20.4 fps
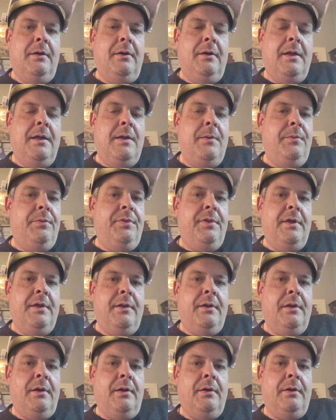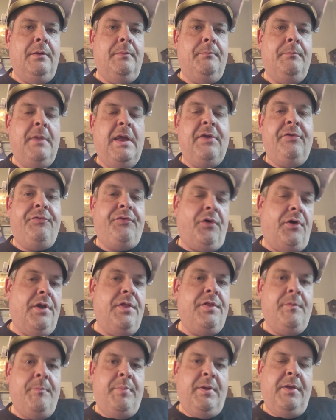He
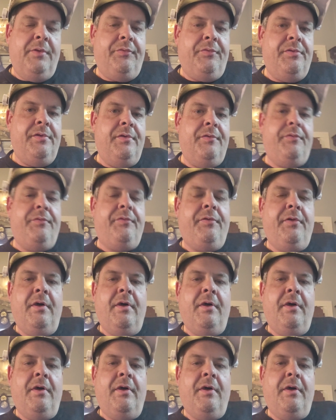started the business